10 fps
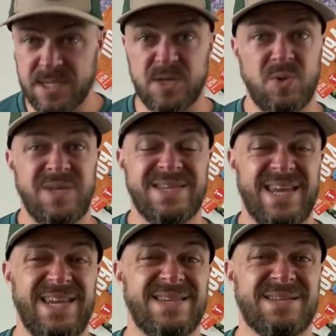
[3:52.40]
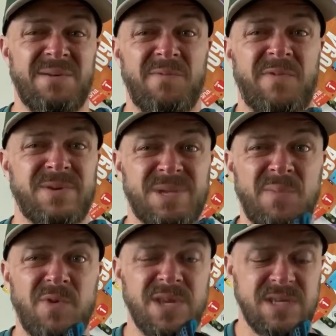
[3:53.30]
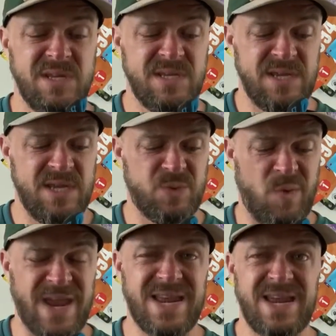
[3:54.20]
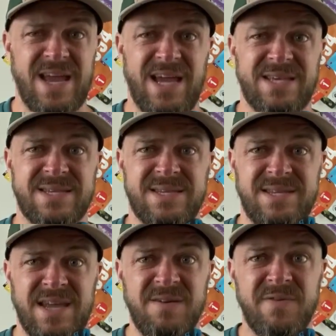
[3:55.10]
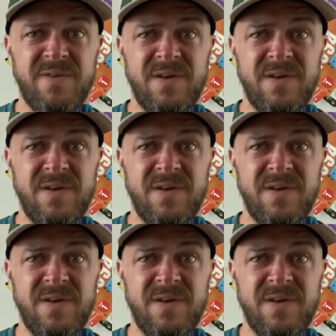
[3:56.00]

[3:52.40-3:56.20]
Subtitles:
so this is for some reason, this is rated as stiff.